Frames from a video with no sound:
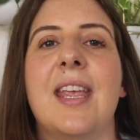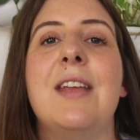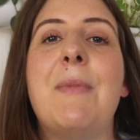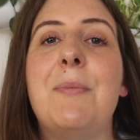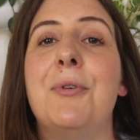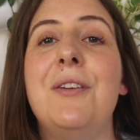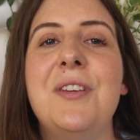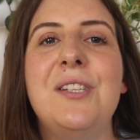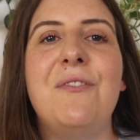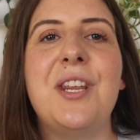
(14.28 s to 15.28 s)
In my
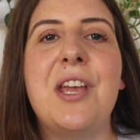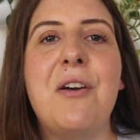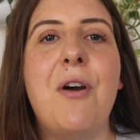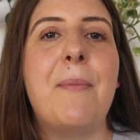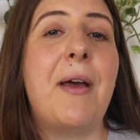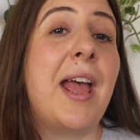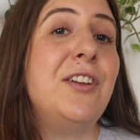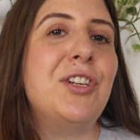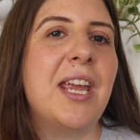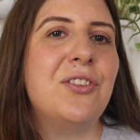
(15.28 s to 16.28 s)
previous video about
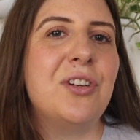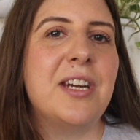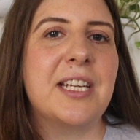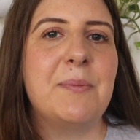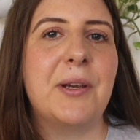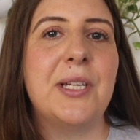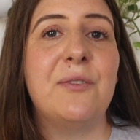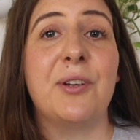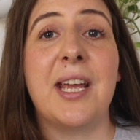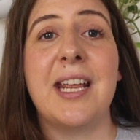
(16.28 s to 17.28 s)
education and
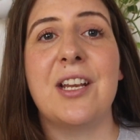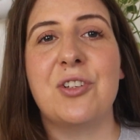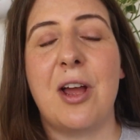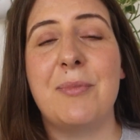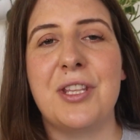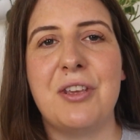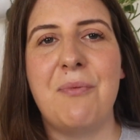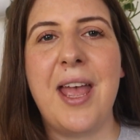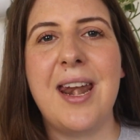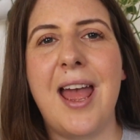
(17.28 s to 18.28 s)
experience for getting a job in the
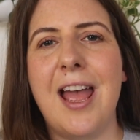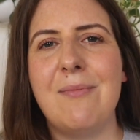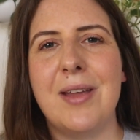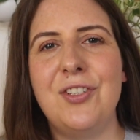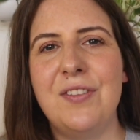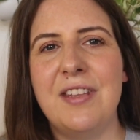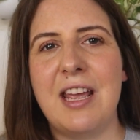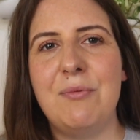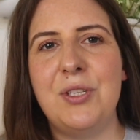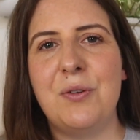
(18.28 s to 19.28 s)
UN, I mentioned that
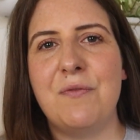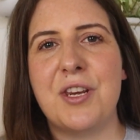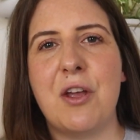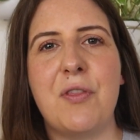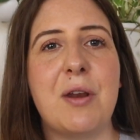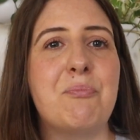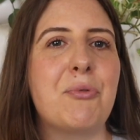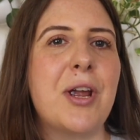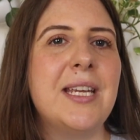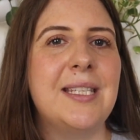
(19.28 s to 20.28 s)
I would do a video that
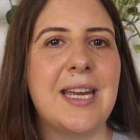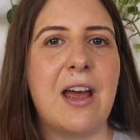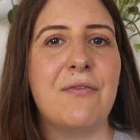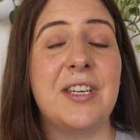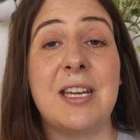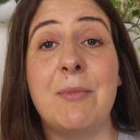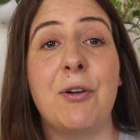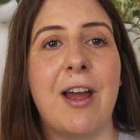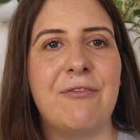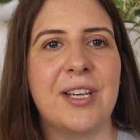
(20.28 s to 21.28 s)
breaks down the
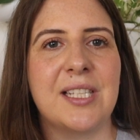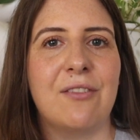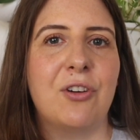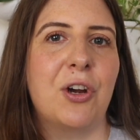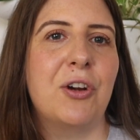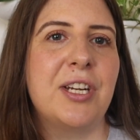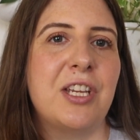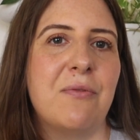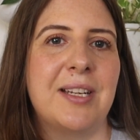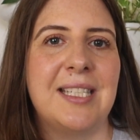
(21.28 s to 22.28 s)
demographics of
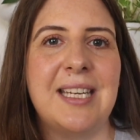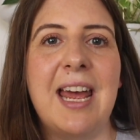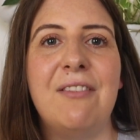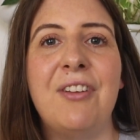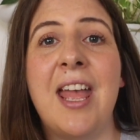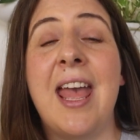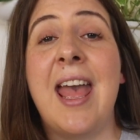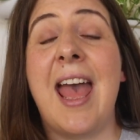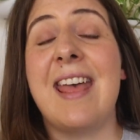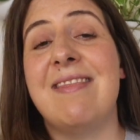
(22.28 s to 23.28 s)
current UN staff,
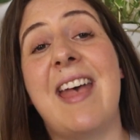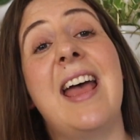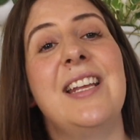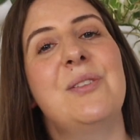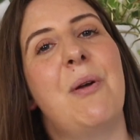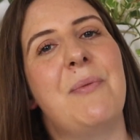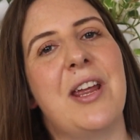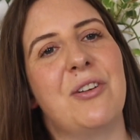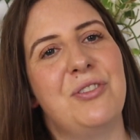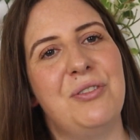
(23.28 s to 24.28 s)
and that is what
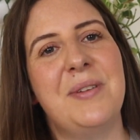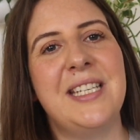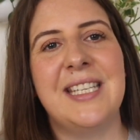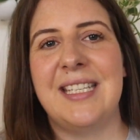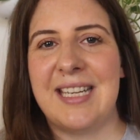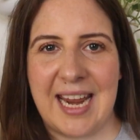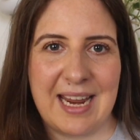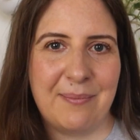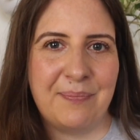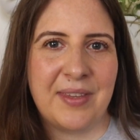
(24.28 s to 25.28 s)
we are doing
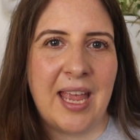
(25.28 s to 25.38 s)
today.